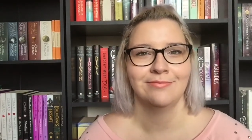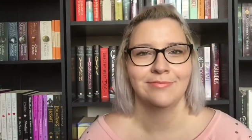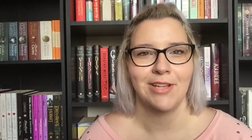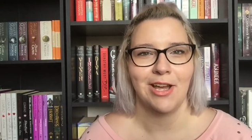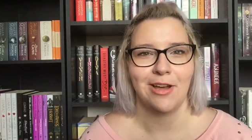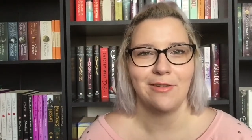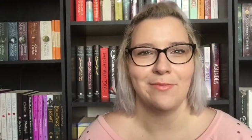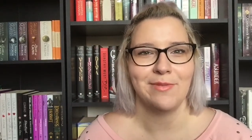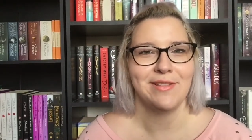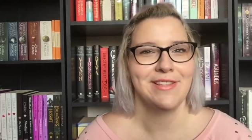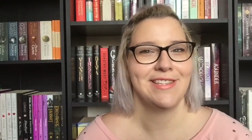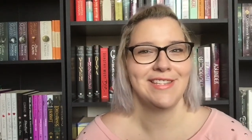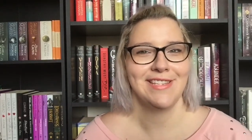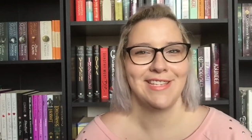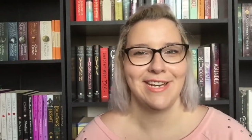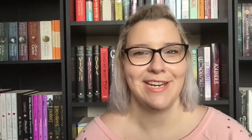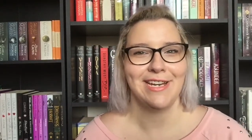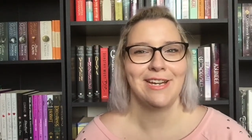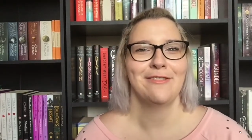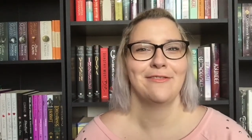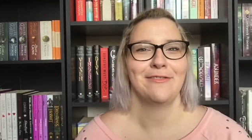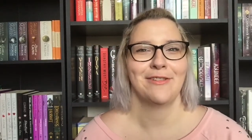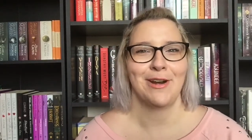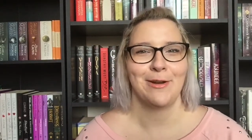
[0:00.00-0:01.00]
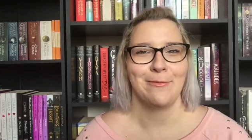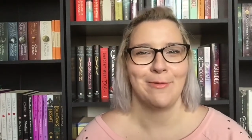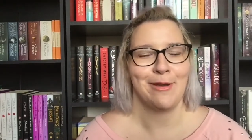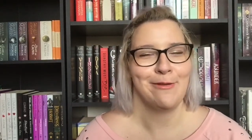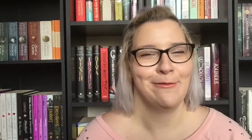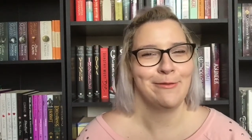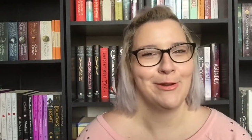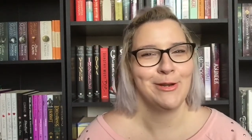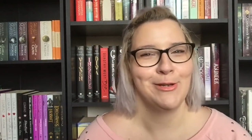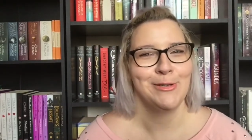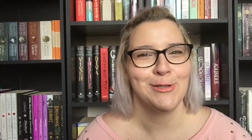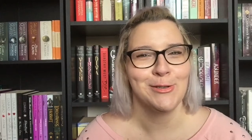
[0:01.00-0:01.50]
I've been sitting in front of
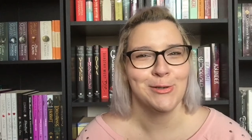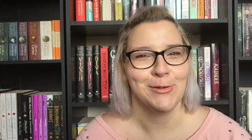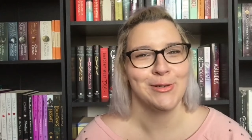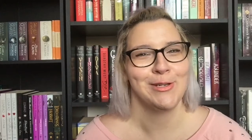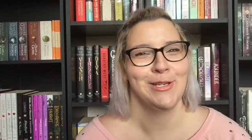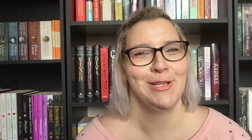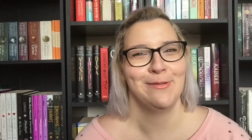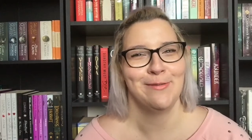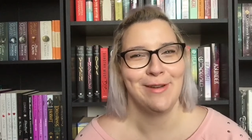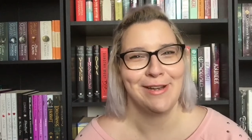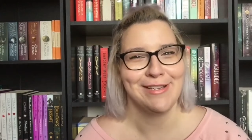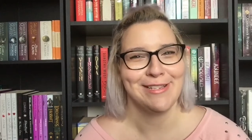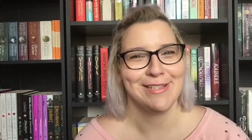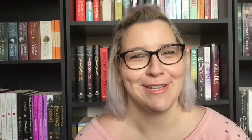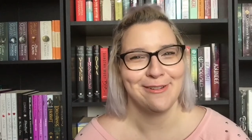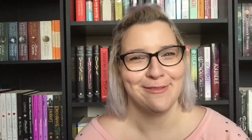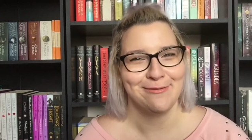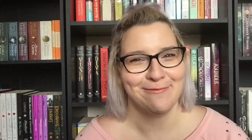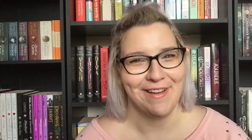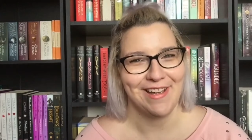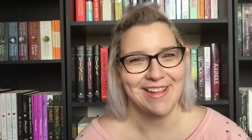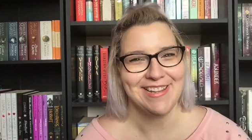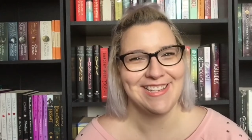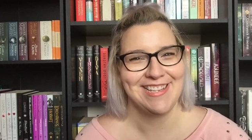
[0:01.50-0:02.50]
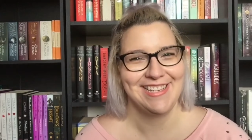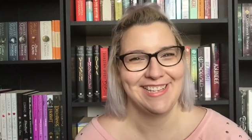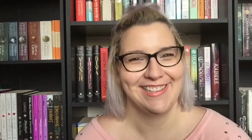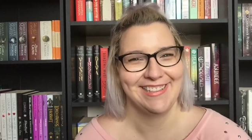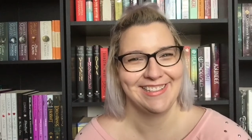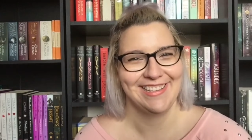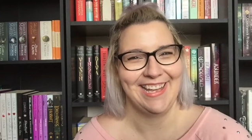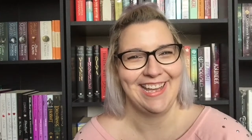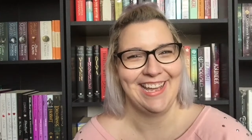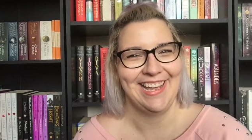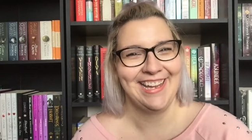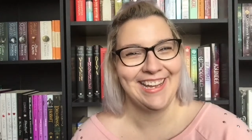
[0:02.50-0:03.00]
my phone talking to myself,
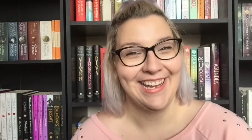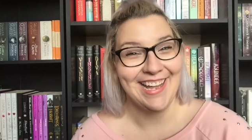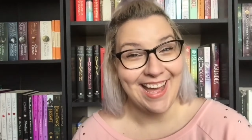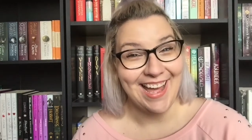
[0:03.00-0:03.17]
basically.